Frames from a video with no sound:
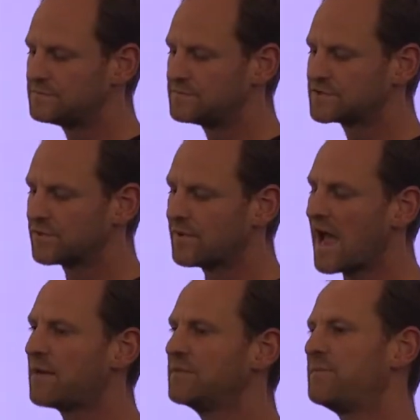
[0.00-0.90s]
So
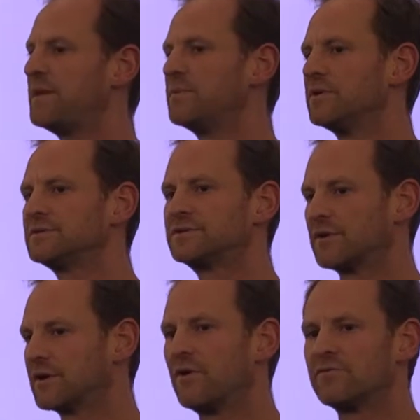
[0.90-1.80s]
how many people
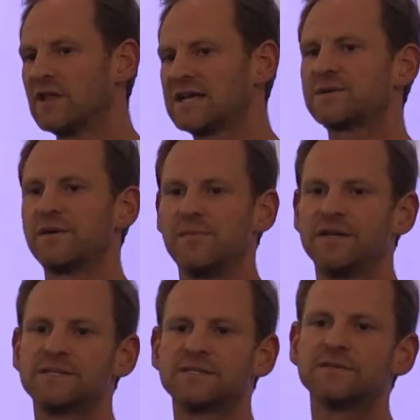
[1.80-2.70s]
over the last 20
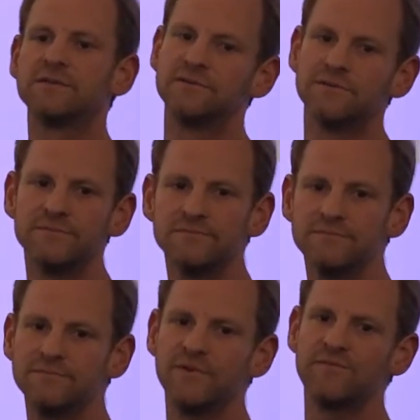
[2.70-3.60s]
months,
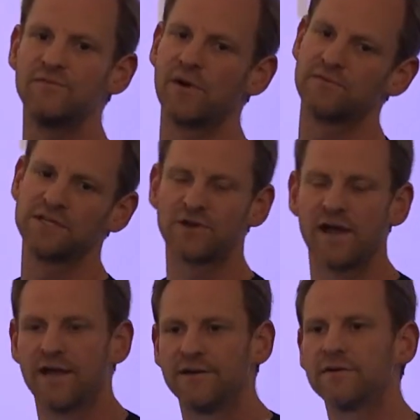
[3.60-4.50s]
if you want to raise your
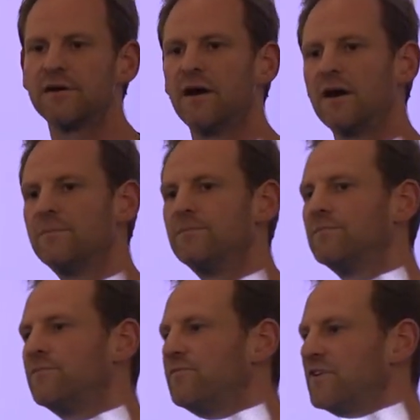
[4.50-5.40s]
hand,
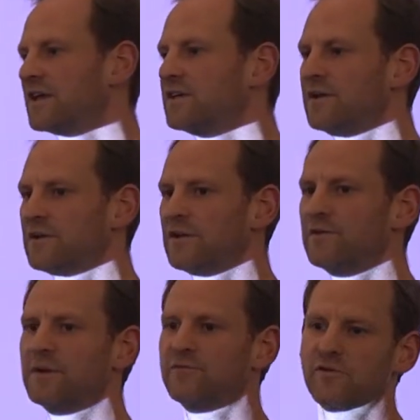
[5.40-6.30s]
feel like you hit a
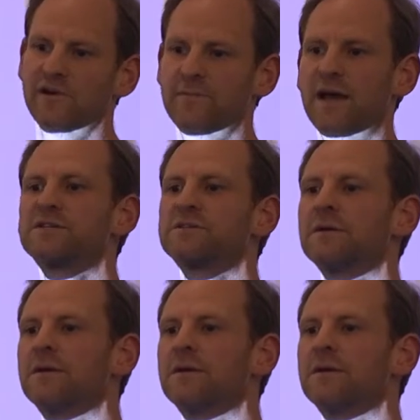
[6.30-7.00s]
little bit of a rough patch?